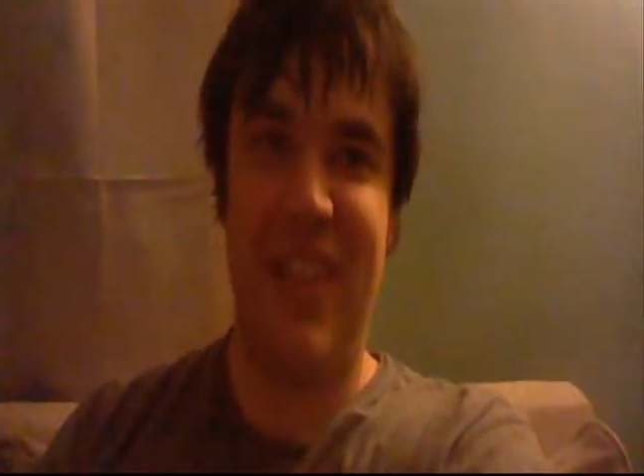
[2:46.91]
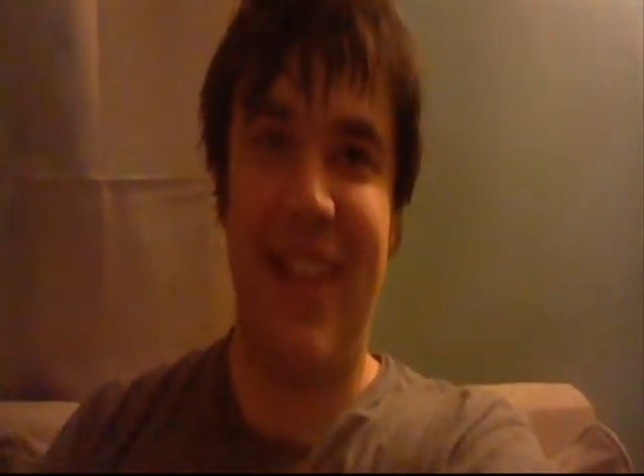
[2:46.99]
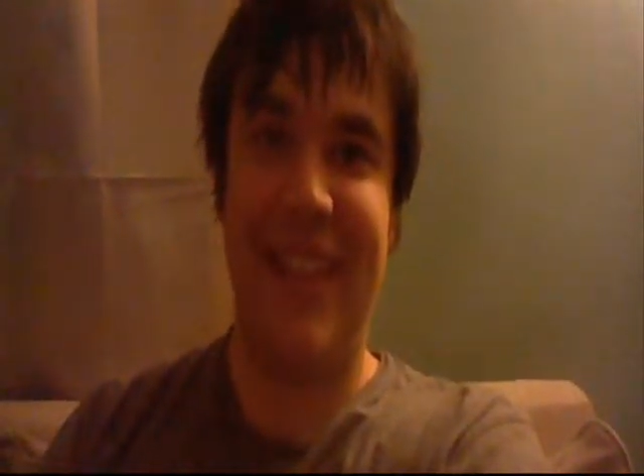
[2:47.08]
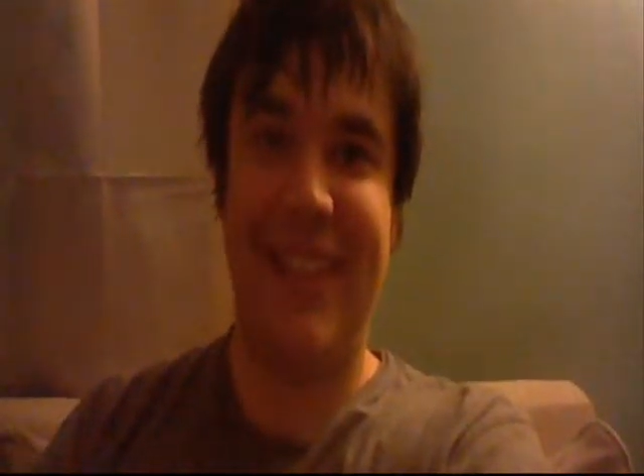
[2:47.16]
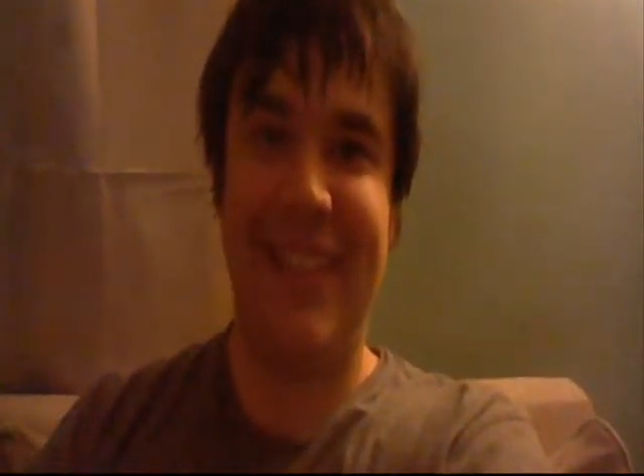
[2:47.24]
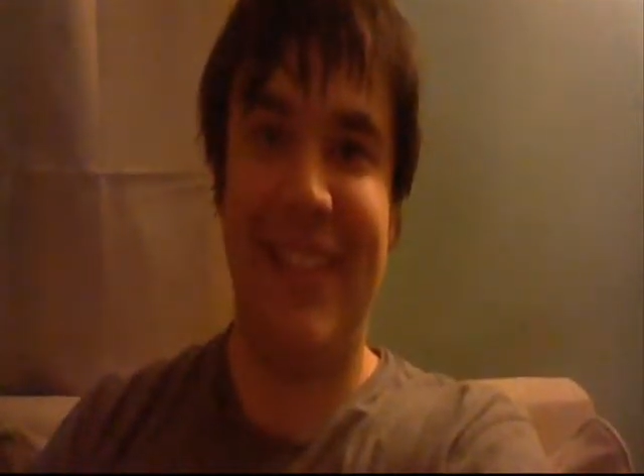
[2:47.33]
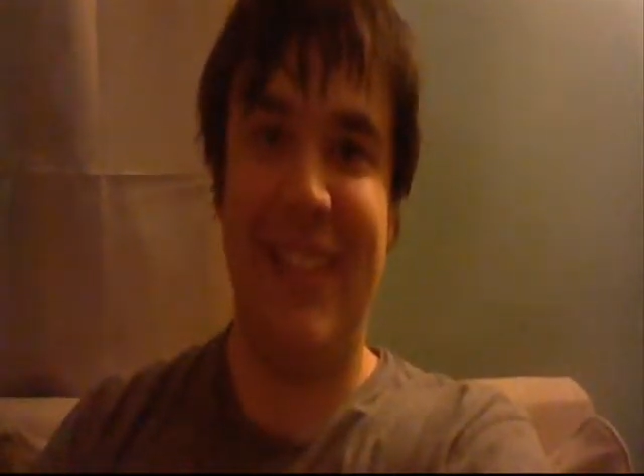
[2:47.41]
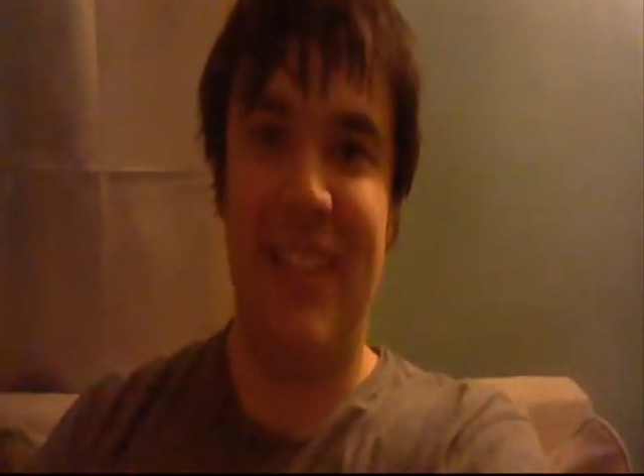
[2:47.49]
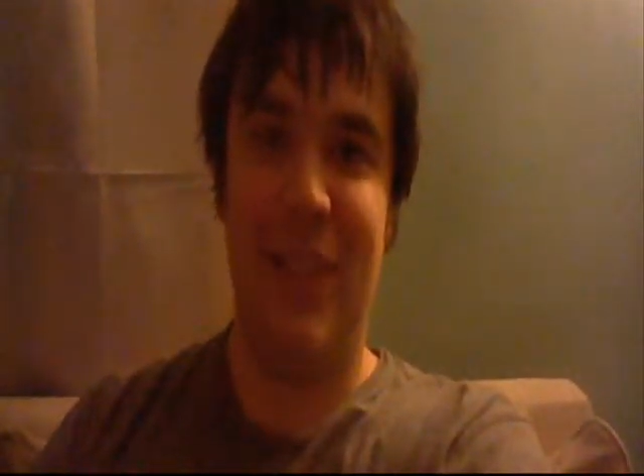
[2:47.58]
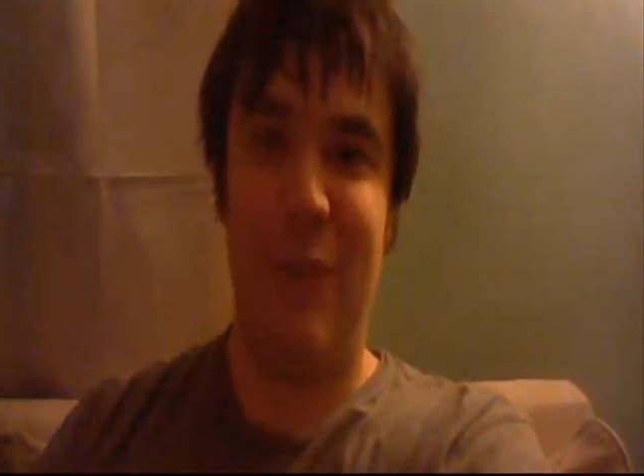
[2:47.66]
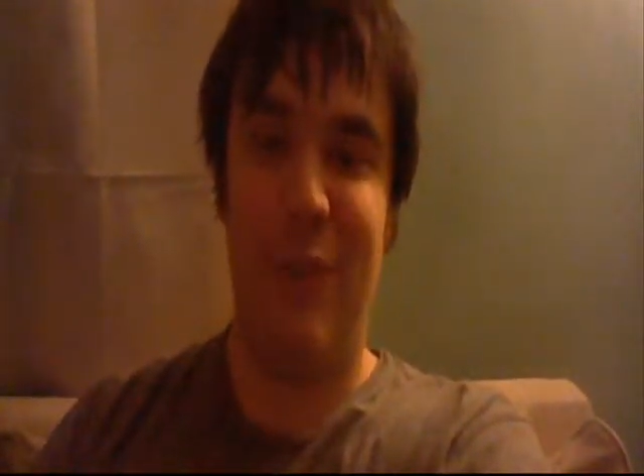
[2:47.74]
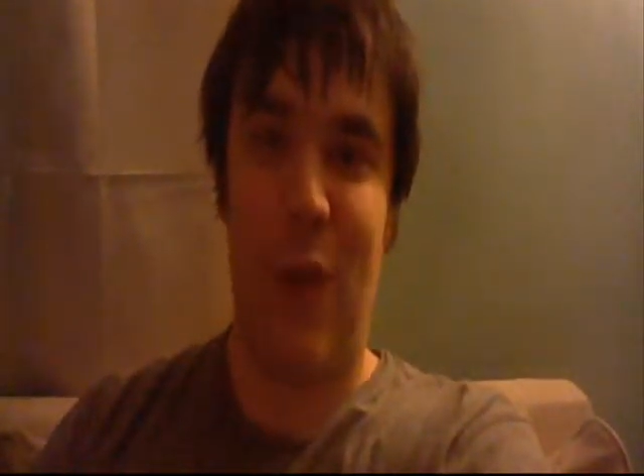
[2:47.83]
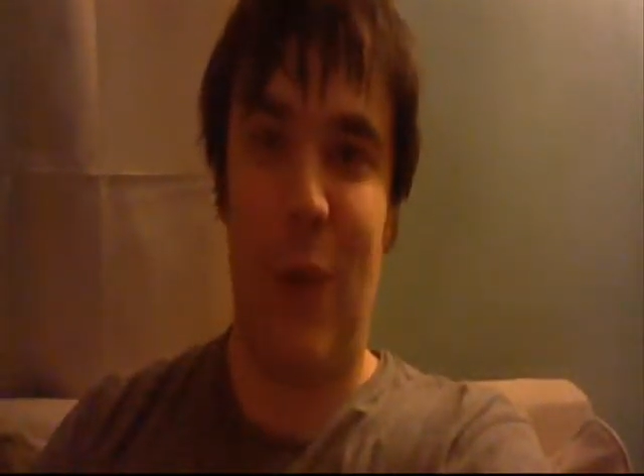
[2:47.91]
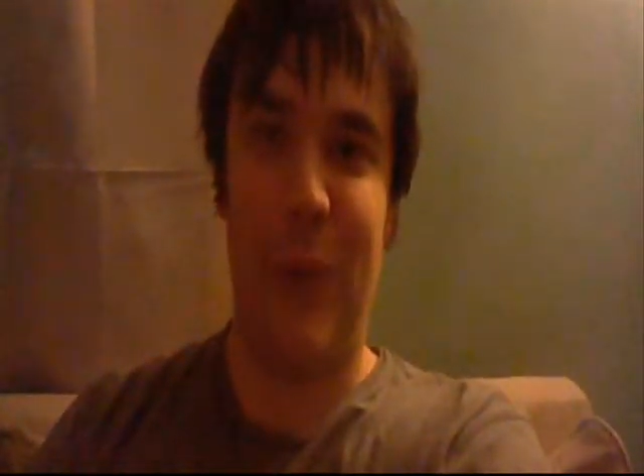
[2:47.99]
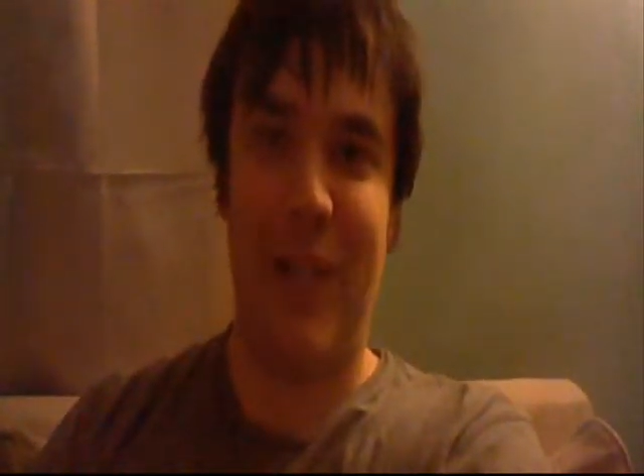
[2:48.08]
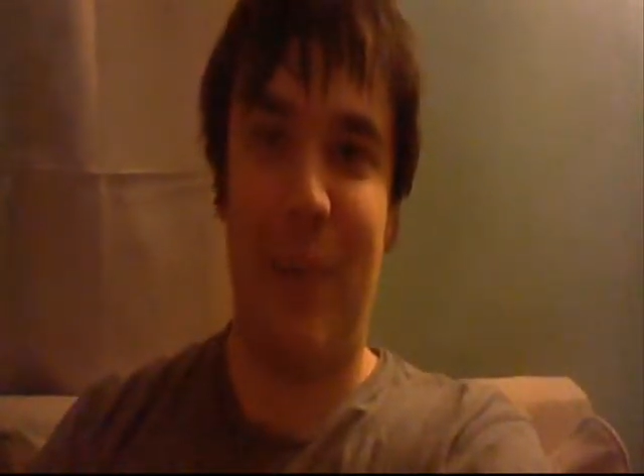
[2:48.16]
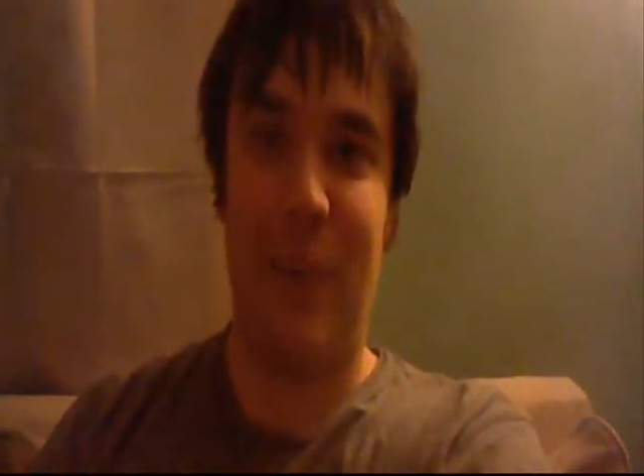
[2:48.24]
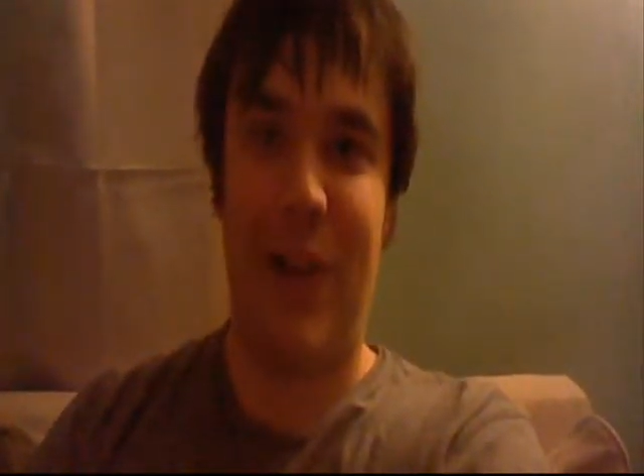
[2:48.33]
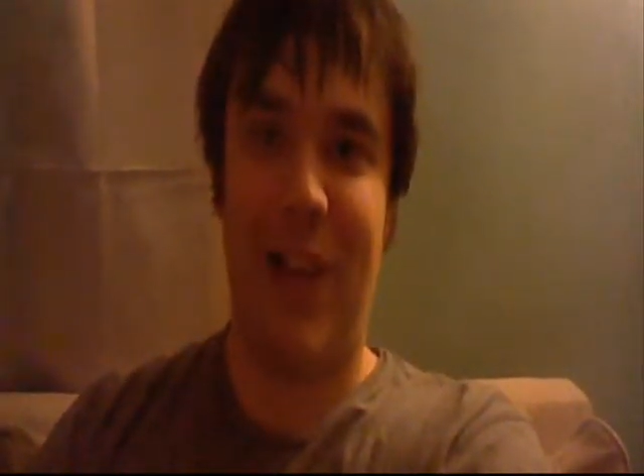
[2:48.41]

like, followed him